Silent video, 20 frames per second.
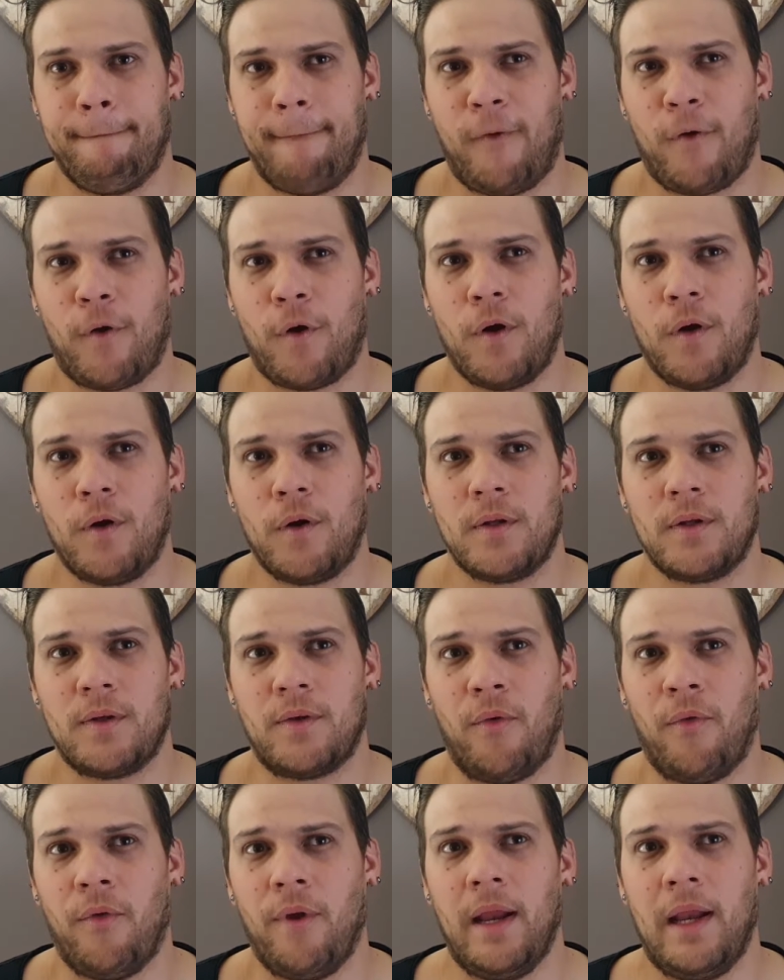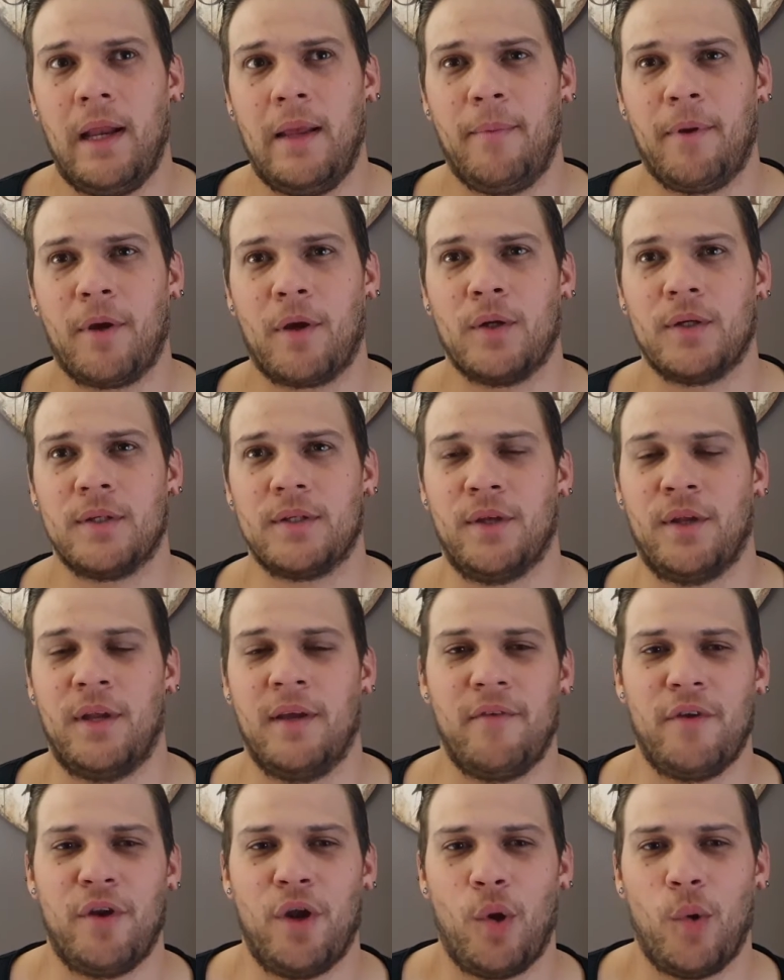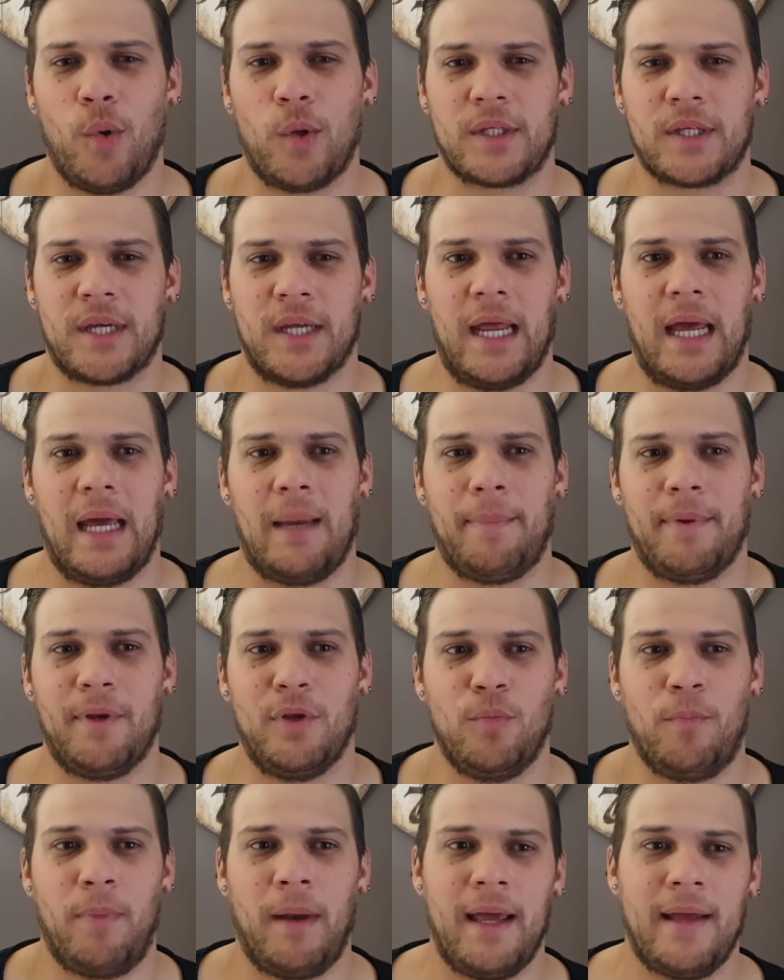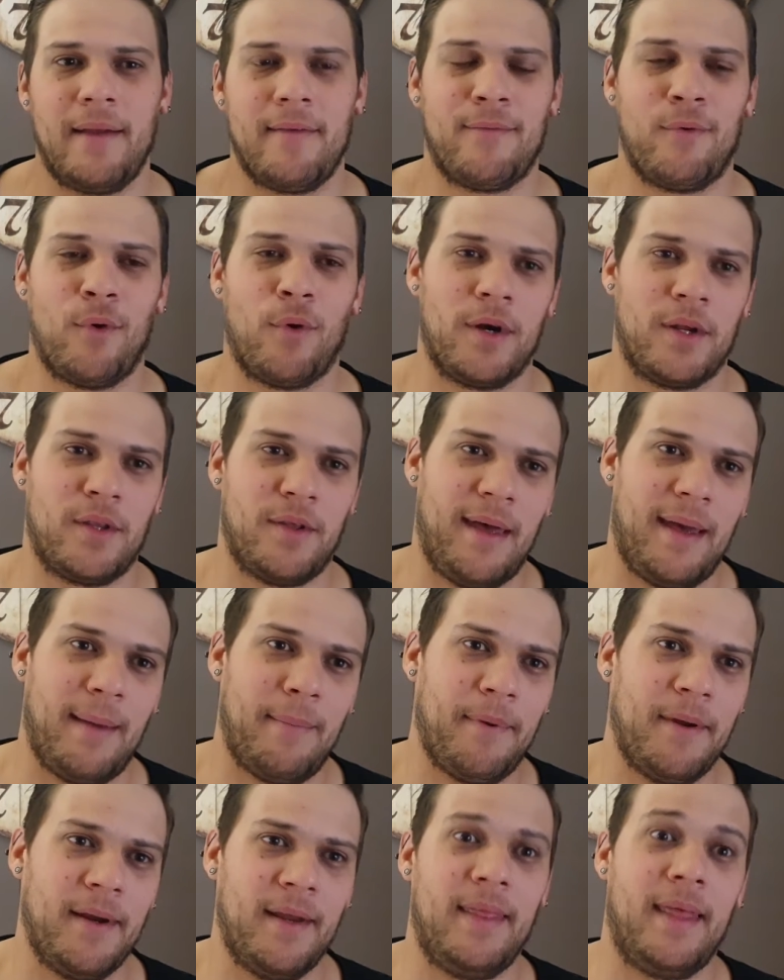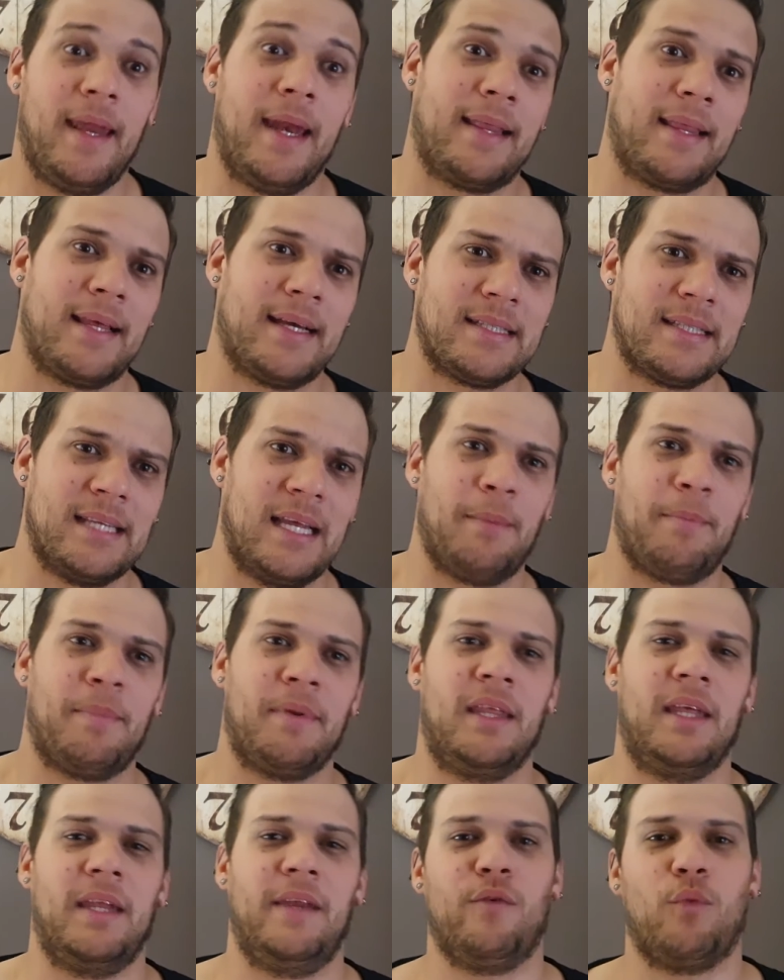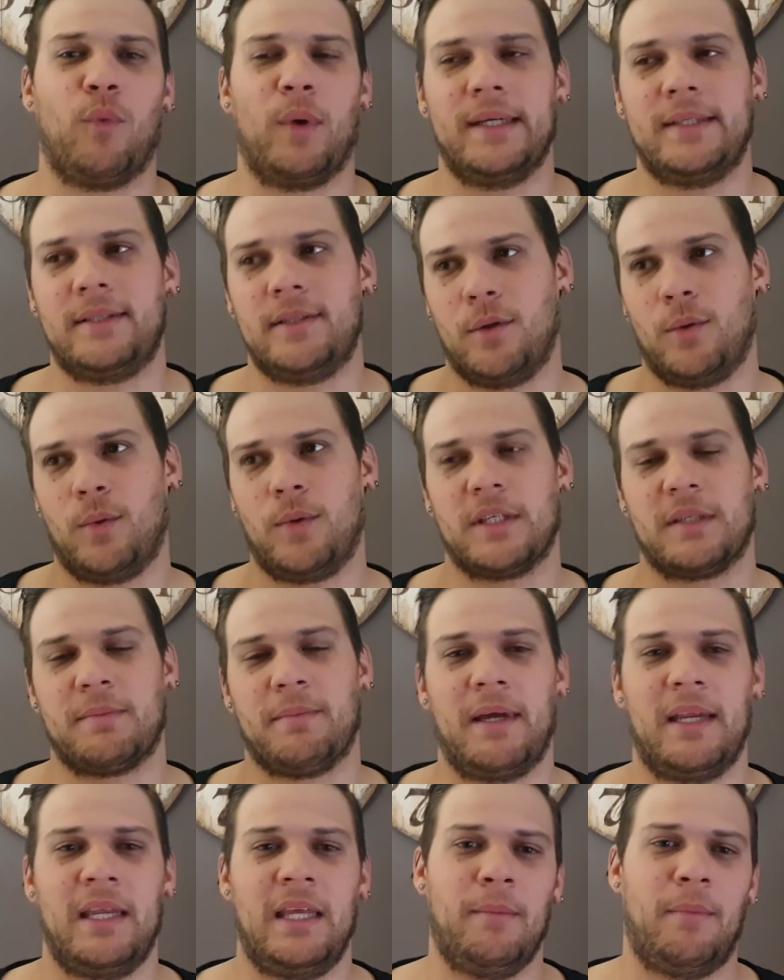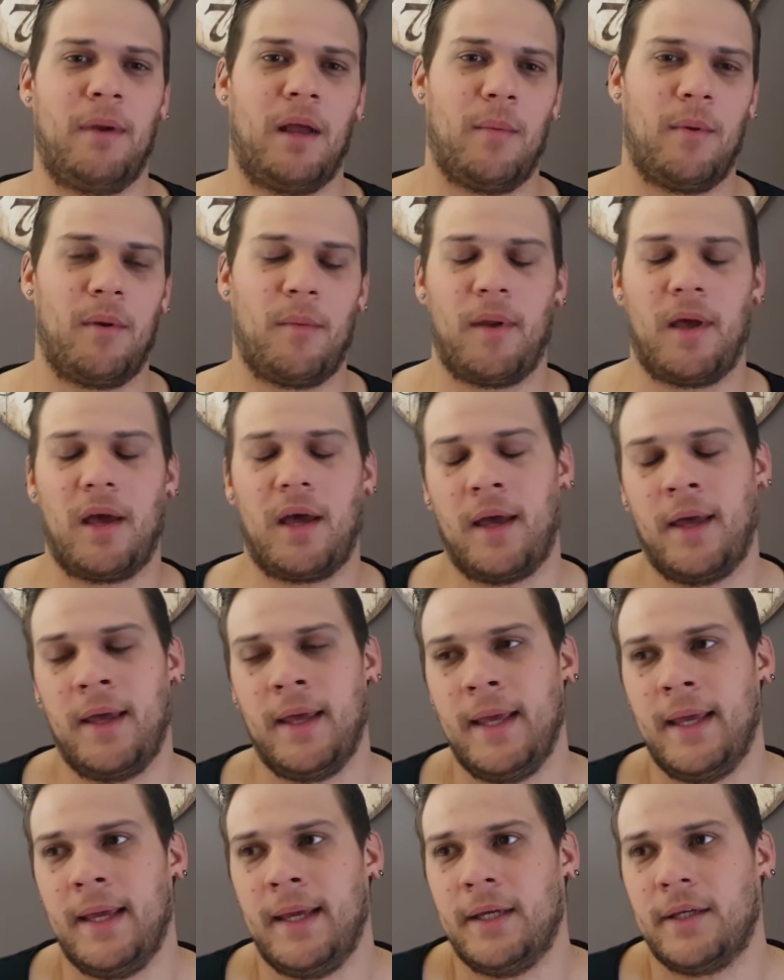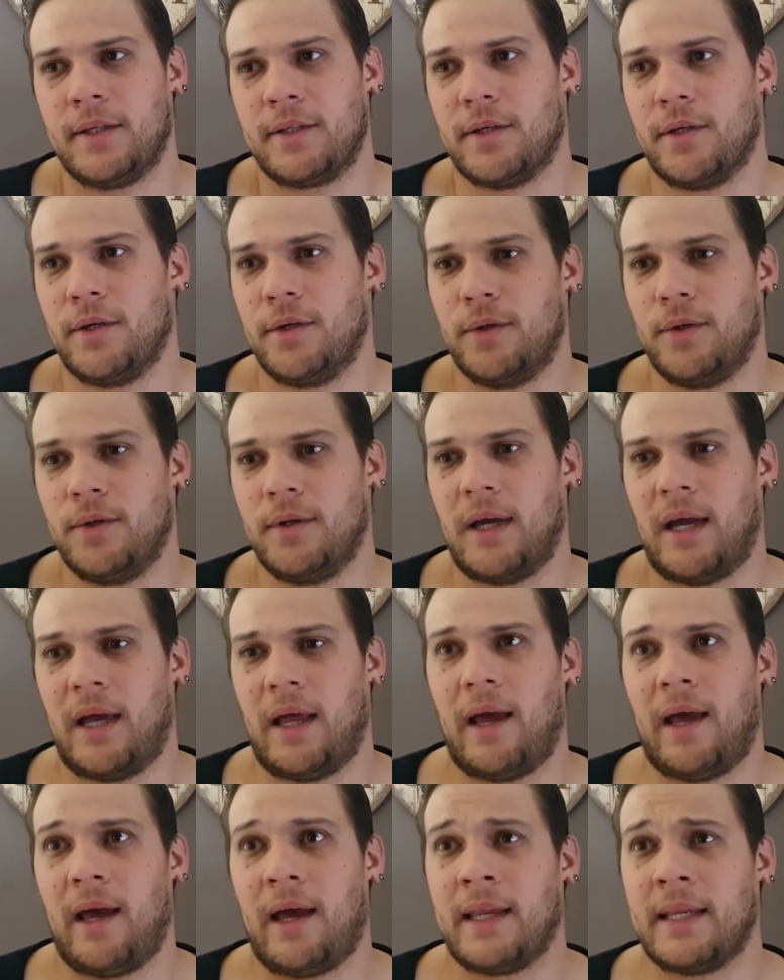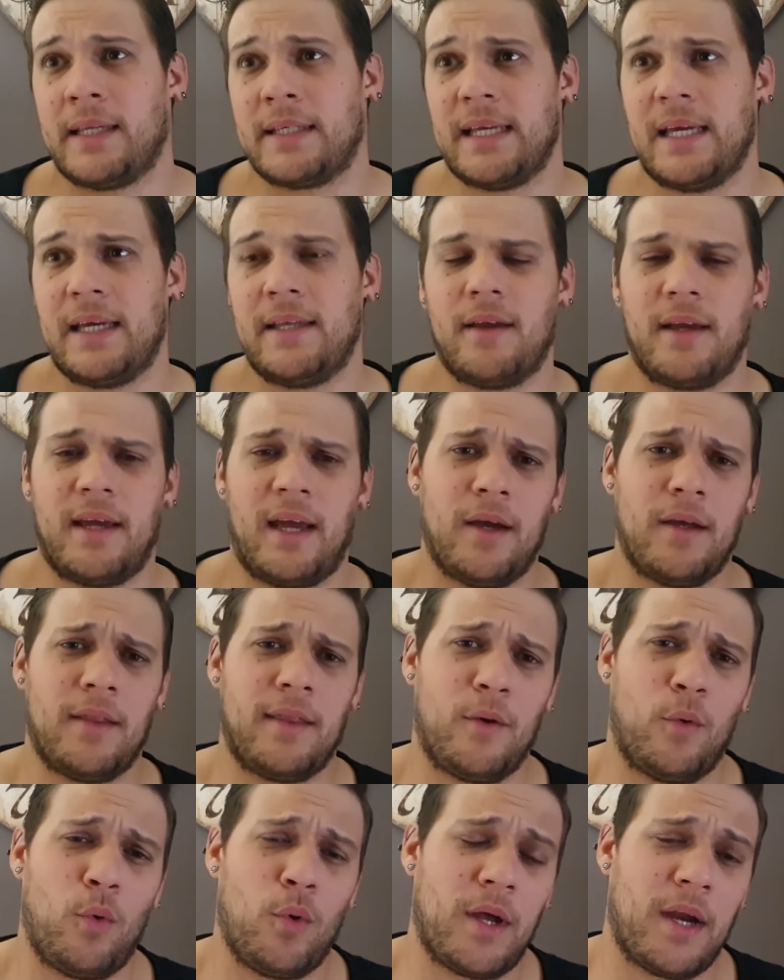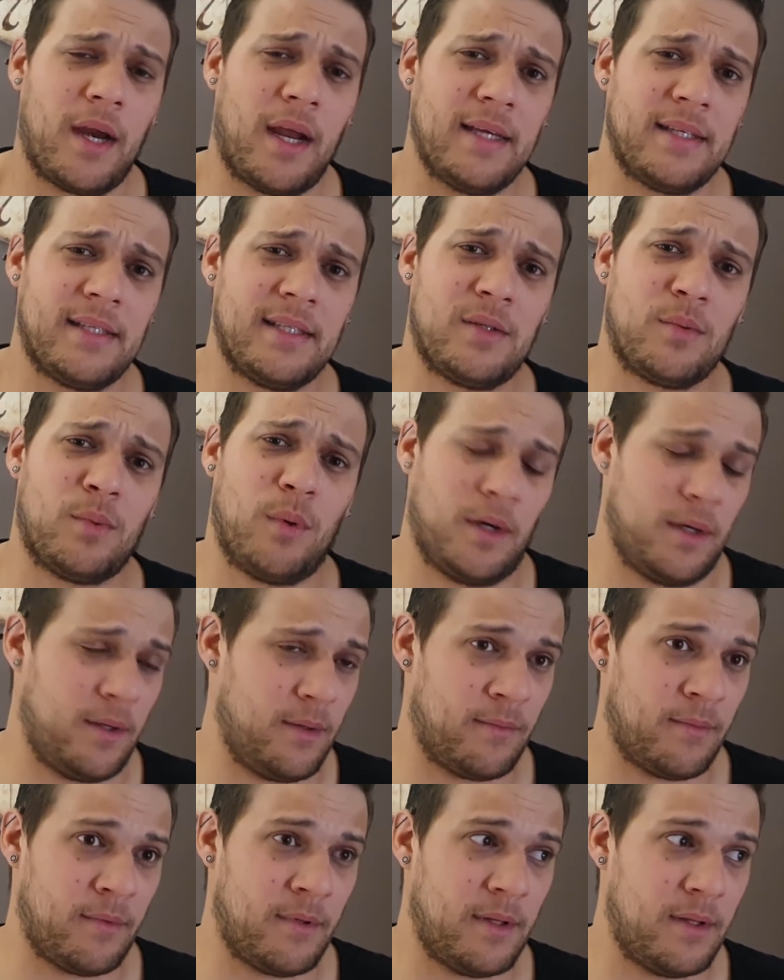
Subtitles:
You can't really, because you never know what's going to happen. You plan for it to happen and then it doesn't happen. Then you wasted all this money, blah, blah, blah. So I understand that the organizers wanted,